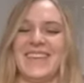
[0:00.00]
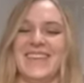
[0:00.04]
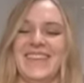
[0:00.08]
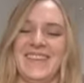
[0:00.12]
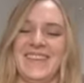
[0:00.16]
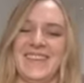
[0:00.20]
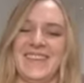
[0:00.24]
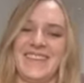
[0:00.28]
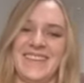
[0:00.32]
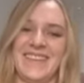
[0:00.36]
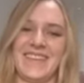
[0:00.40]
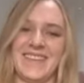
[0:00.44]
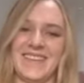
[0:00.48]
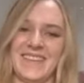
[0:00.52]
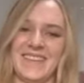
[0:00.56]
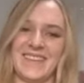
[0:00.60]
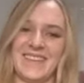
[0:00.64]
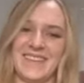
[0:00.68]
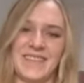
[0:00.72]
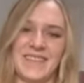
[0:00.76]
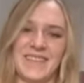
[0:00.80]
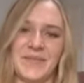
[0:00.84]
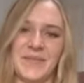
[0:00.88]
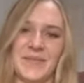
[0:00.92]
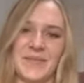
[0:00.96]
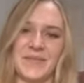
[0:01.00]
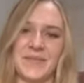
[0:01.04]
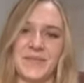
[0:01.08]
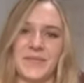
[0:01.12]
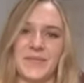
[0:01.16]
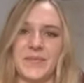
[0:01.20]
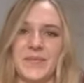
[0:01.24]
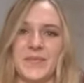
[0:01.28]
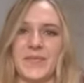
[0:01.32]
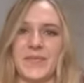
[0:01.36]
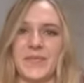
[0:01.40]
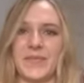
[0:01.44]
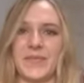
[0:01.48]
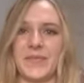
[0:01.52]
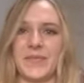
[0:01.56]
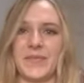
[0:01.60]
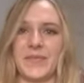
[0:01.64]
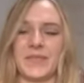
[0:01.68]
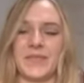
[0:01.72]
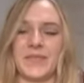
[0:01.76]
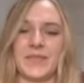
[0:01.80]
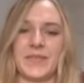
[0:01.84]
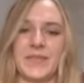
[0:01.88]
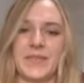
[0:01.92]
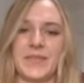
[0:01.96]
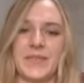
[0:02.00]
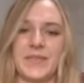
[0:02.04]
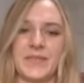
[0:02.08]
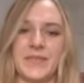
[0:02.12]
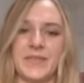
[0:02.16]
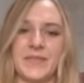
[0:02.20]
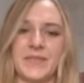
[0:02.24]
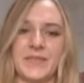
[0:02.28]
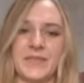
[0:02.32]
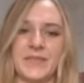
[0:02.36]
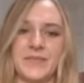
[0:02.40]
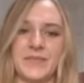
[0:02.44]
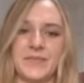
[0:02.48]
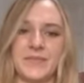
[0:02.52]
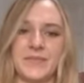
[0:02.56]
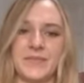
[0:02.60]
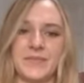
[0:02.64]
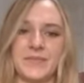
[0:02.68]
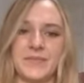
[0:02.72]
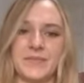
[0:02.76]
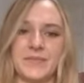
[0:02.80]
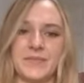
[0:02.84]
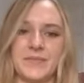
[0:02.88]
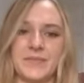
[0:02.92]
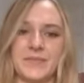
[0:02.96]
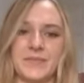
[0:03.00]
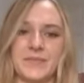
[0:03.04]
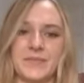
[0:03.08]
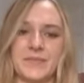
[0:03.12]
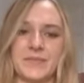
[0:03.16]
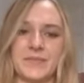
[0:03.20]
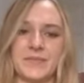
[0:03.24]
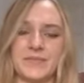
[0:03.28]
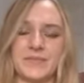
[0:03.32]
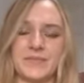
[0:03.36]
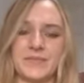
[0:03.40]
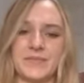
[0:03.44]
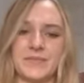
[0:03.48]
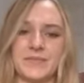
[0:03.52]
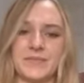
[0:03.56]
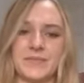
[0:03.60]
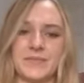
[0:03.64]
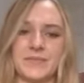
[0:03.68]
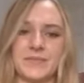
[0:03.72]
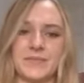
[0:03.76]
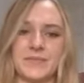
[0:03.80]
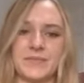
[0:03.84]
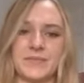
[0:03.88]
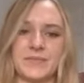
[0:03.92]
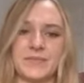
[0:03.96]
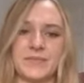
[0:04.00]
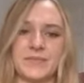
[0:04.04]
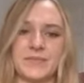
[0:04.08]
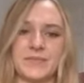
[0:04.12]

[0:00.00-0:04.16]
[no speech]